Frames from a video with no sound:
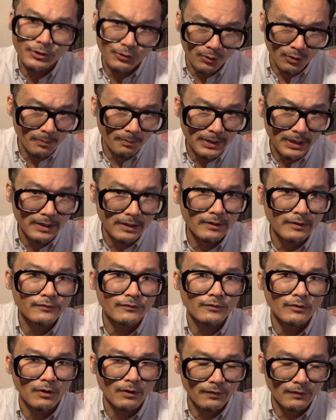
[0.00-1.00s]
Your
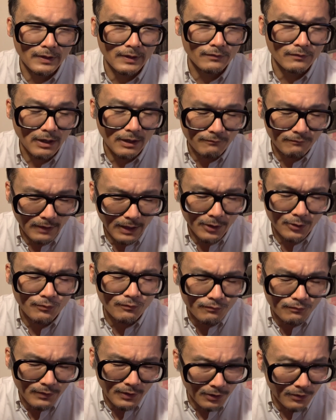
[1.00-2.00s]
opinions are things I value
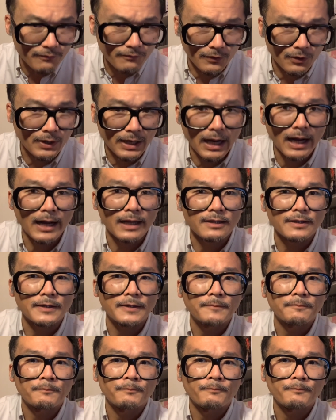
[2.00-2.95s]
very, very highly.